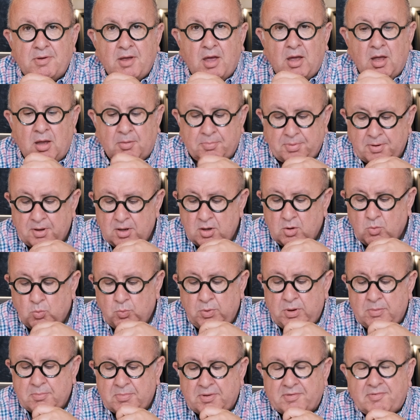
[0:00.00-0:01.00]
it up.
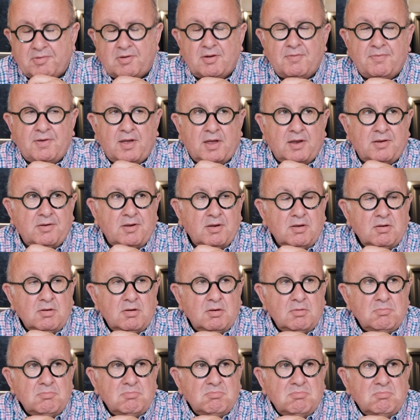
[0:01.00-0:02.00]
We must have had
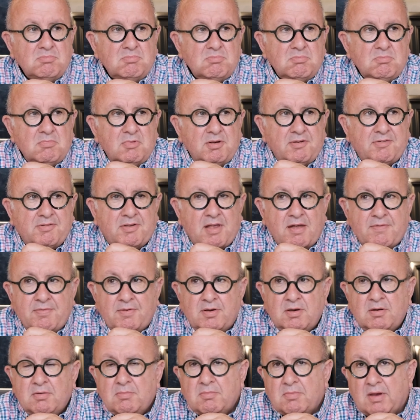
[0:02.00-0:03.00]

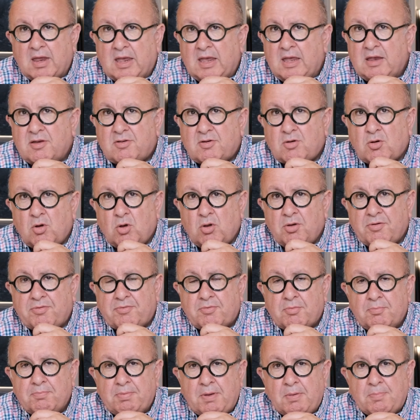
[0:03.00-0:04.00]
7, 8 calls
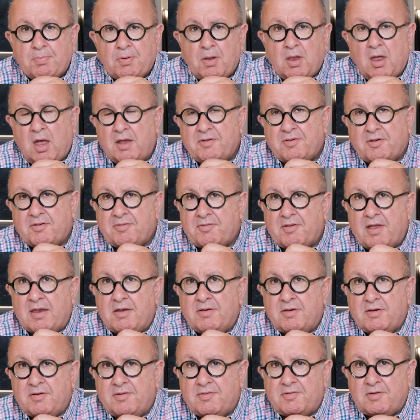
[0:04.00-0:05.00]
from people as
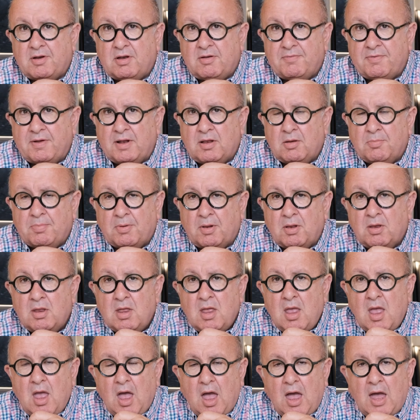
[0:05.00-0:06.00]
Ascending still available.
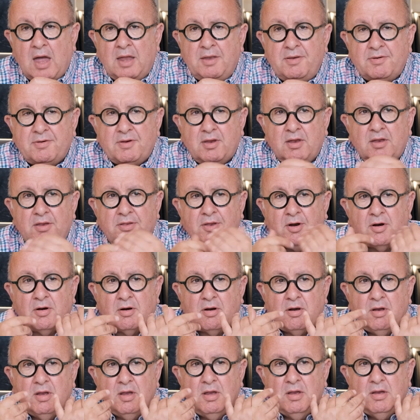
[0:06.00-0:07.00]
And
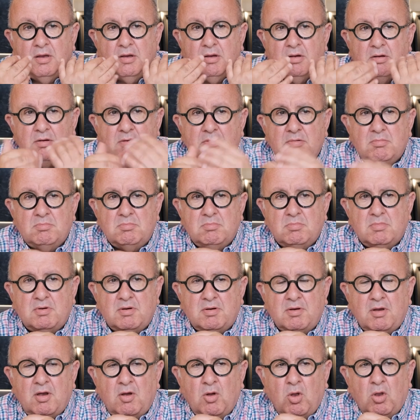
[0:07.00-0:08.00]
they're
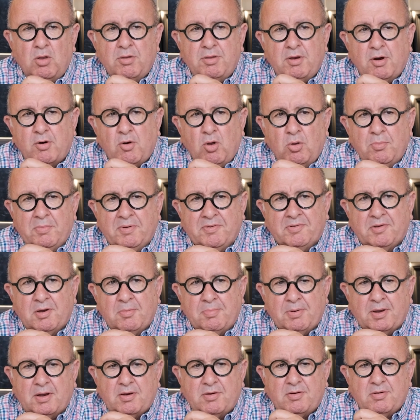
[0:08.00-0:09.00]
almost a
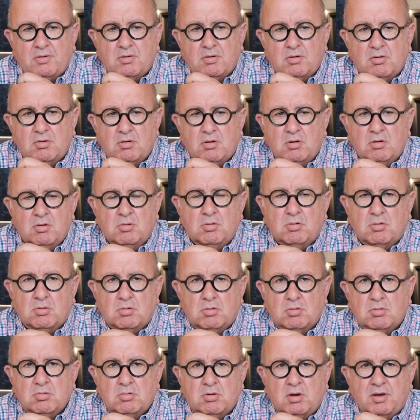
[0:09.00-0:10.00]
bit, oh,
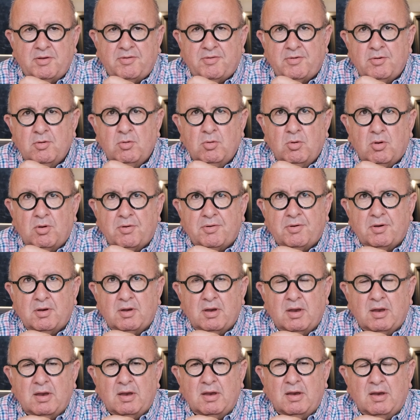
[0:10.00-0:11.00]
it's sold.
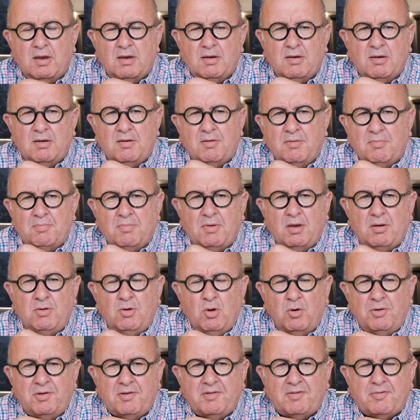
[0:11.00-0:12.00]

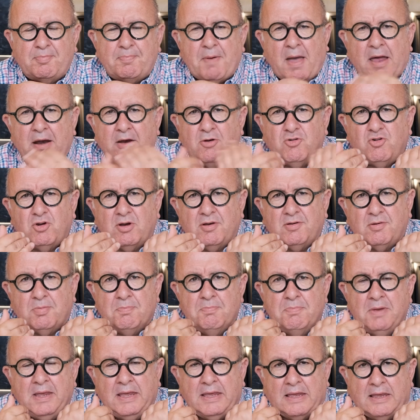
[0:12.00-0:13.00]
Not disparaging to
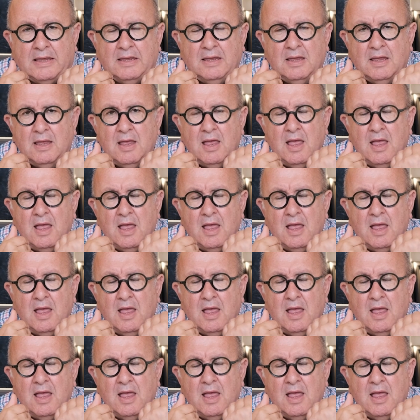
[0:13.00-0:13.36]
me.